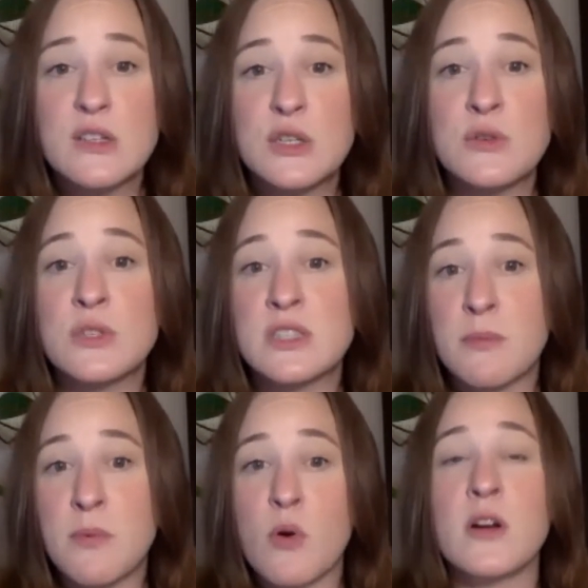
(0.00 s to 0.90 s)
to
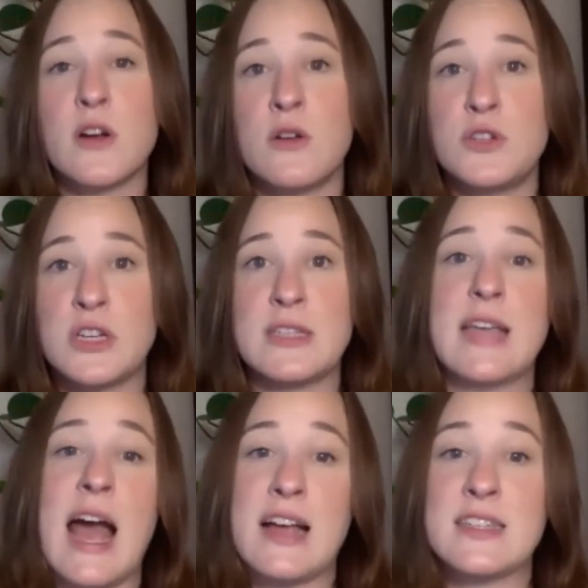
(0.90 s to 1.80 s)
support coaches
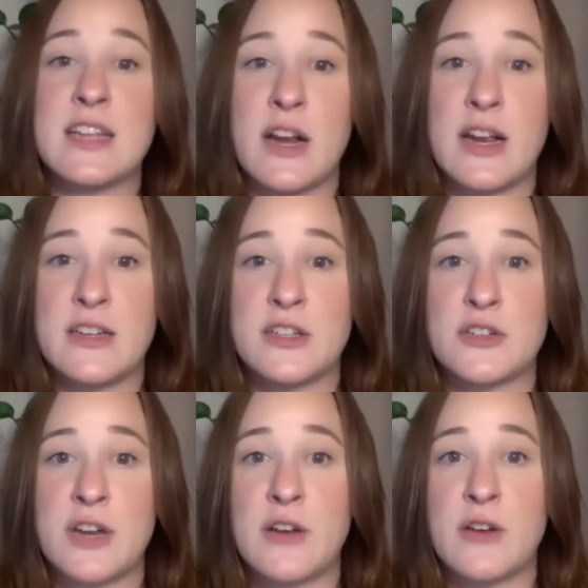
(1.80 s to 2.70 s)
as their
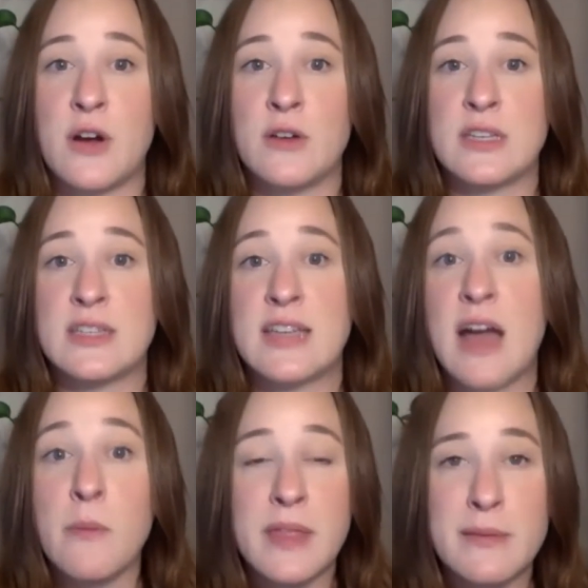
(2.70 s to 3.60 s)
industry grows and to
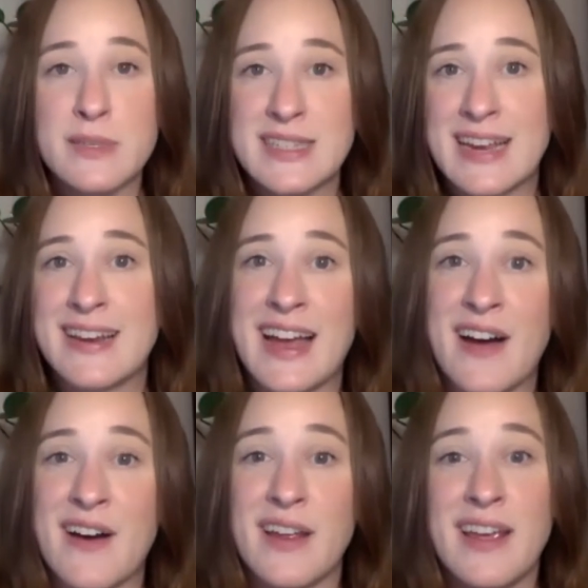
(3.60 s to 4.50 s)
help them stand
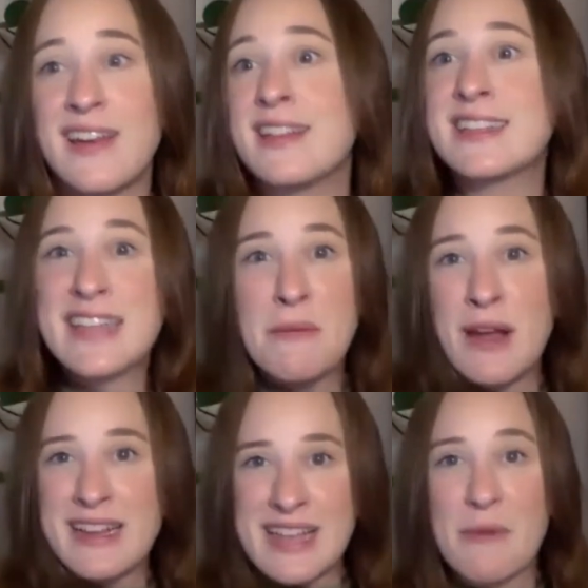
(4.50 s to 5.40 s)
out in the same
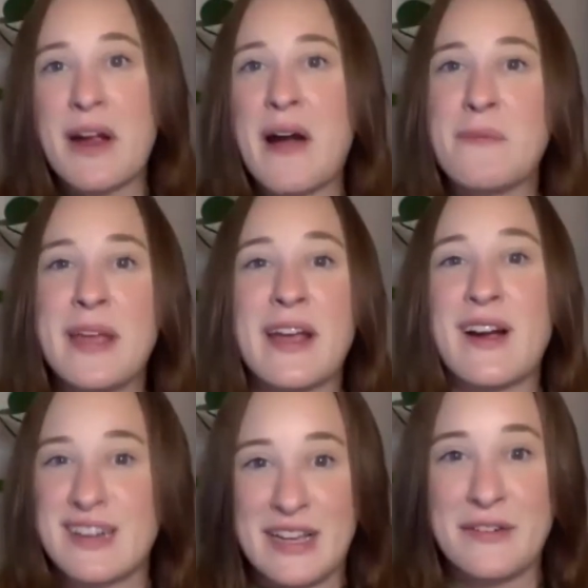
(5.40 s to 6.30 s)
ways that we're helping
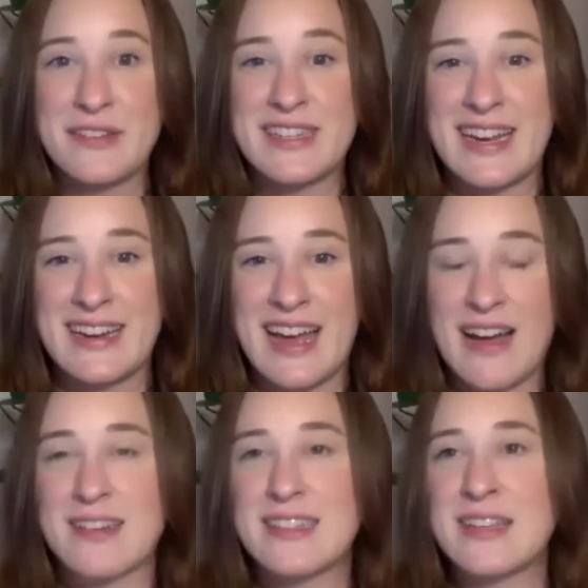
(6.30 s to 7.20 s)
ourselves stand
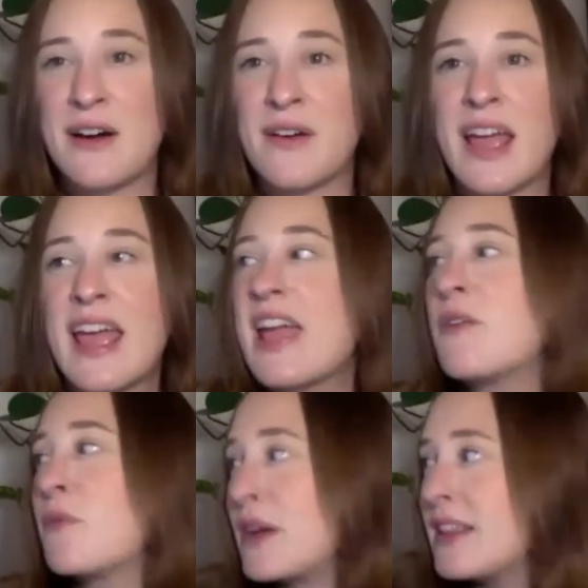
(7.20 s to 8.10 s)
out. So
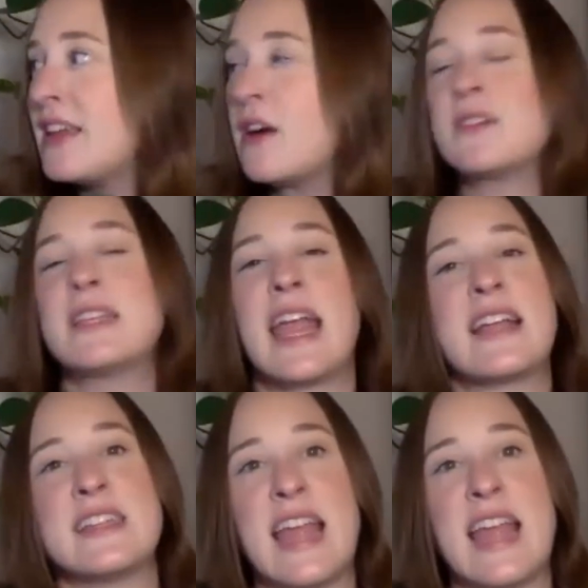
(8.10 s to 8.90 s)
it really goes hand in